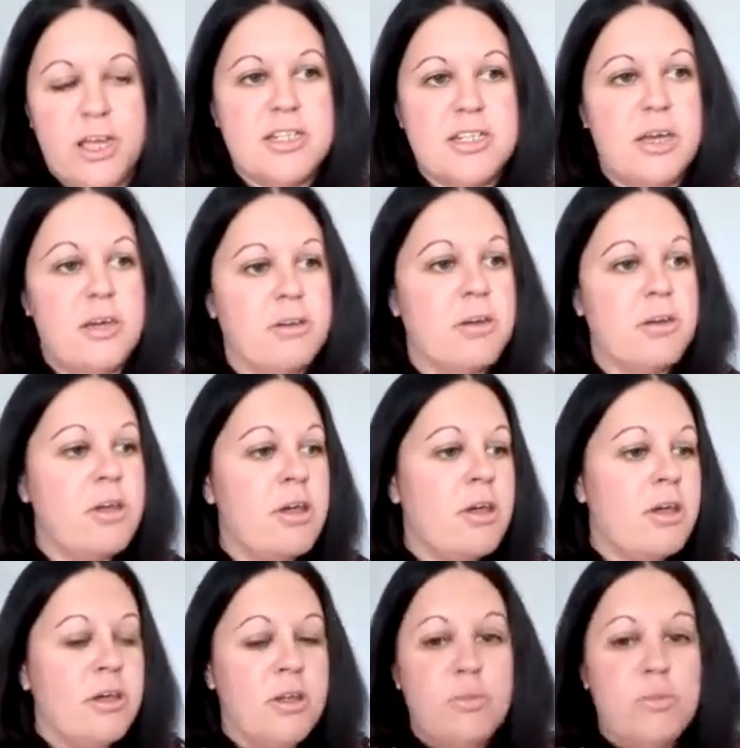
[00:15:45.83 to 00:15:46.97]
So
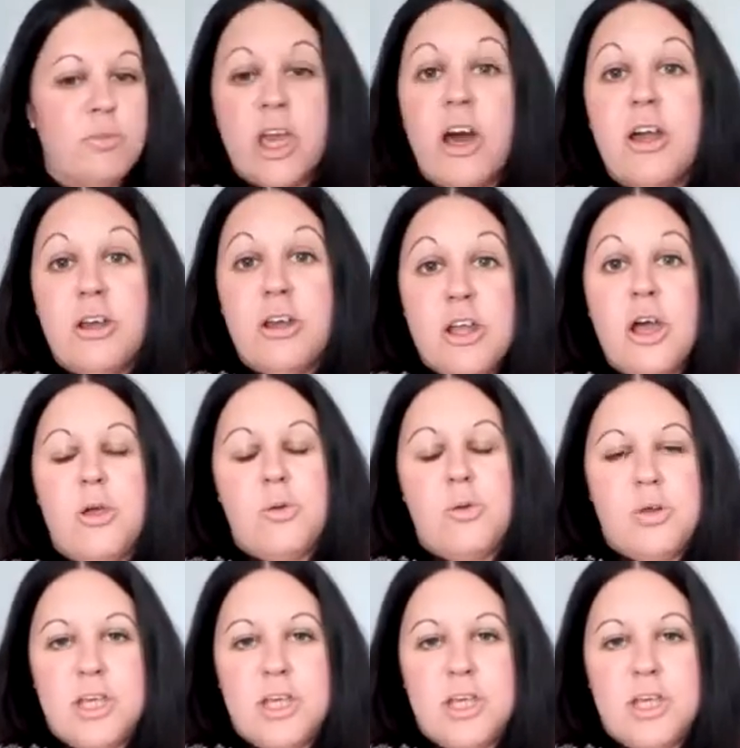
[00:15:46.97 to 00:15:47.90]
we are known.